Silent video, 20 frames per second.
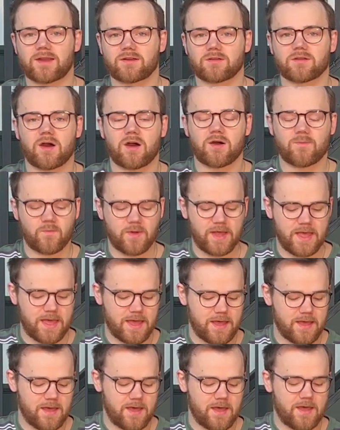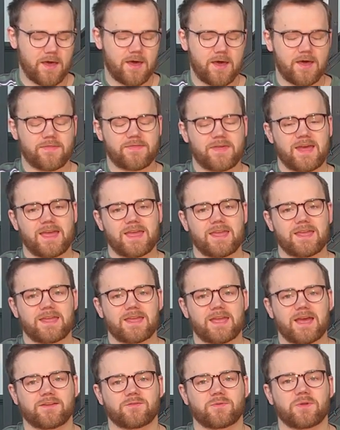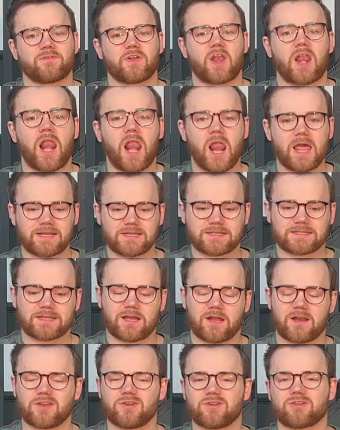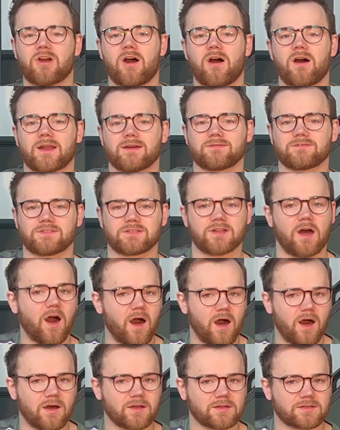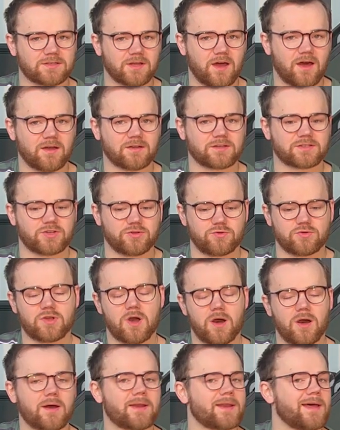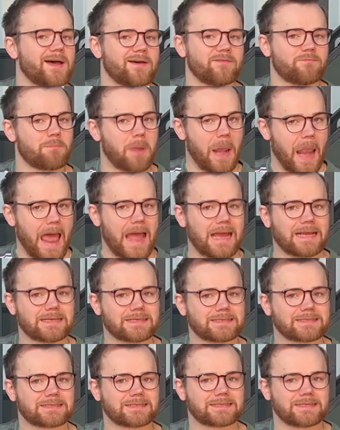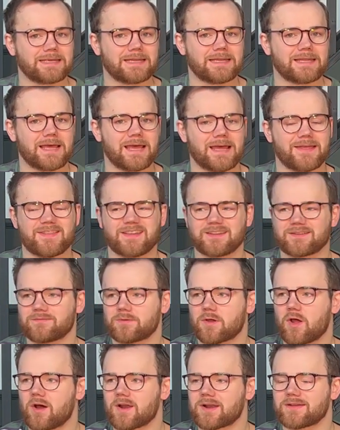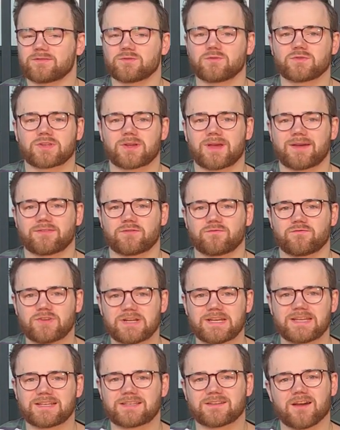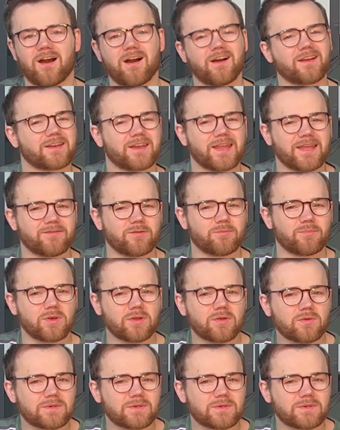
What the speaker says: and can't wear. They have to be of a light colour. You can't have dark. So you can't have blacks in there. And they can't also have a really dark navy blue